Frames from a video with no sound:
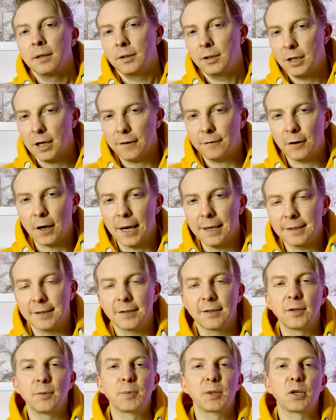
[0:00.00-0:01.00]
Dear
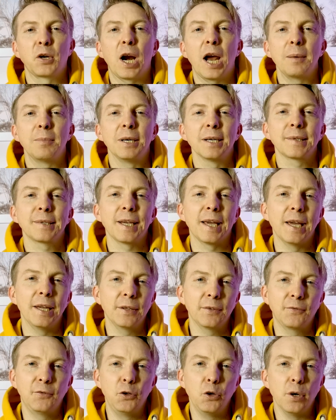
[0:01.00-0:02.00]
friends, subscribers
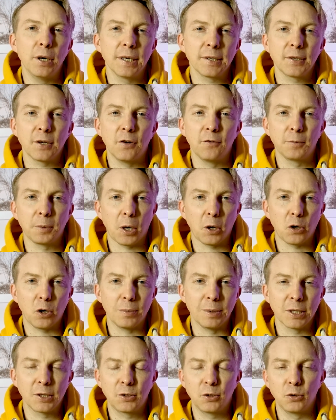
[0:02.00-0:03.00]
and viewers of ProRobot
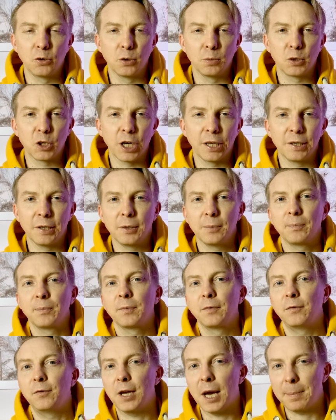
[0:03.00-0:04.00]
Robot YouTube channel,
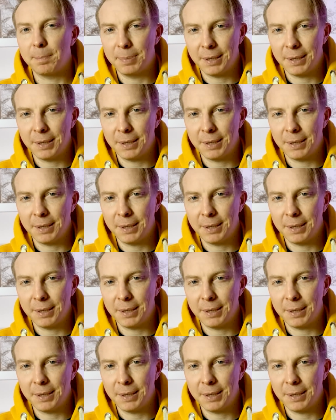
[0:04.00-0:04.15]
we are